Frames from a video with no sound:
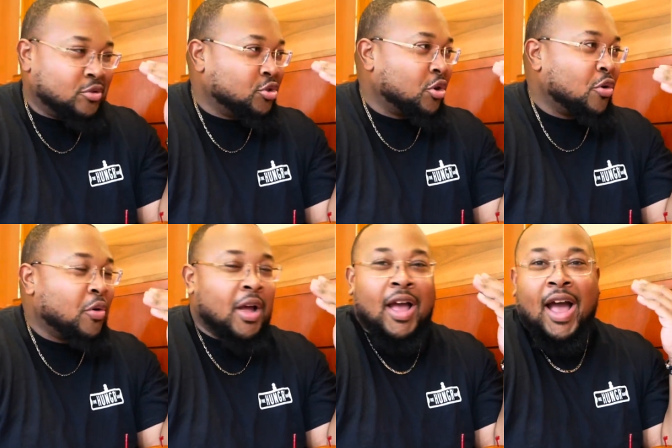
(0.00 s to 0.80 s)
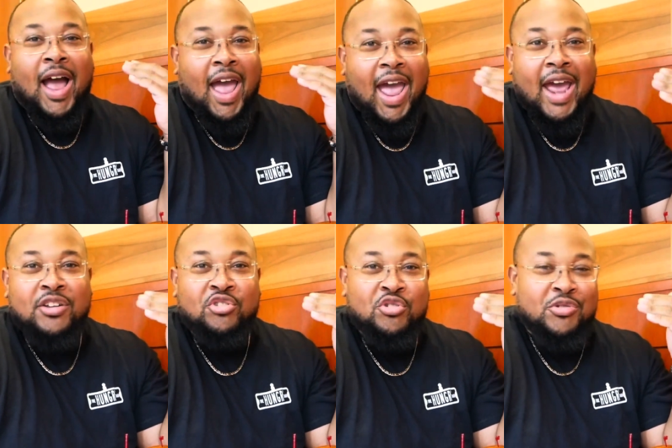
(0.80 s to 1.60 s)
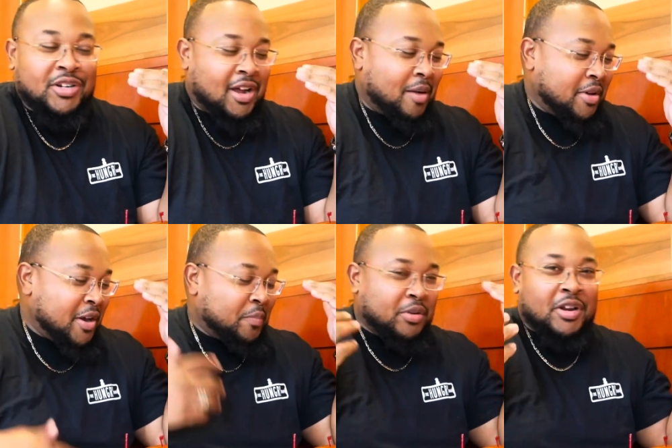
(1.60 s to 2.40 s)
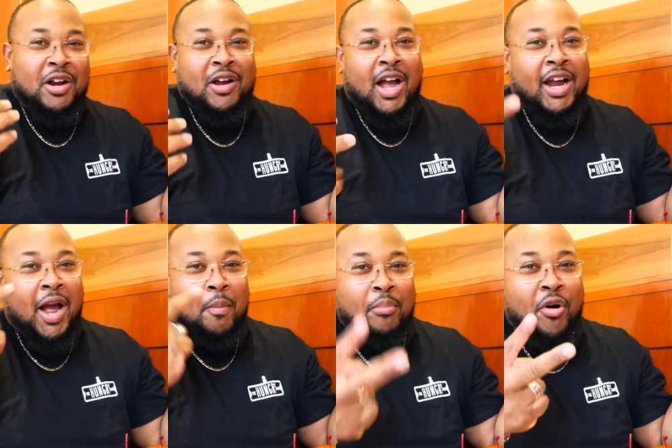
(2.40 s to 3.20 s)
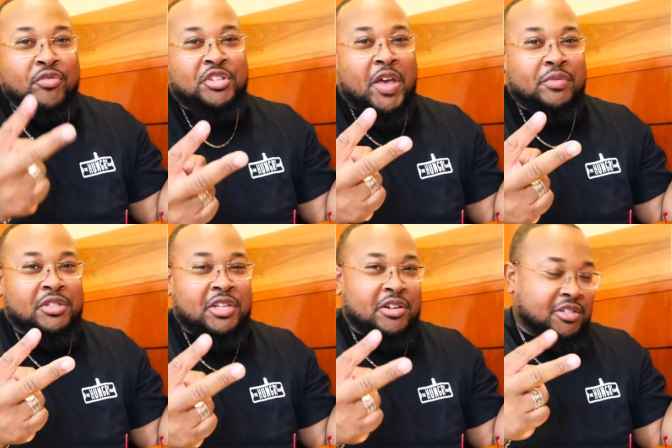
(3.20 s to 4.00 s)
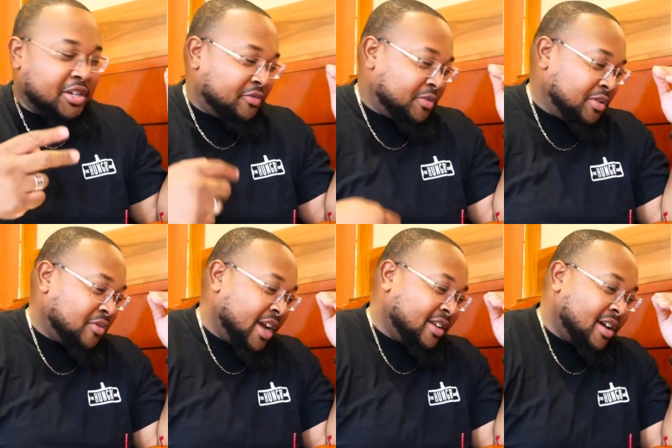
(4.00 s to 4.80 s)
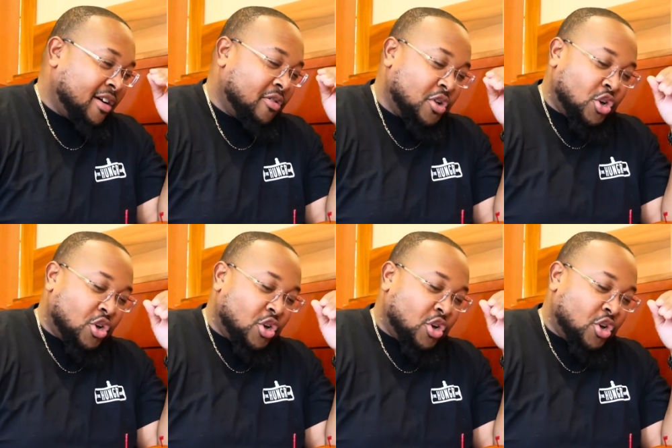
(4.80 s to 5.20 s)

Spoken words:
So I had to do it. I'm here at Panera. I got both sandwiches here sitting with me right now.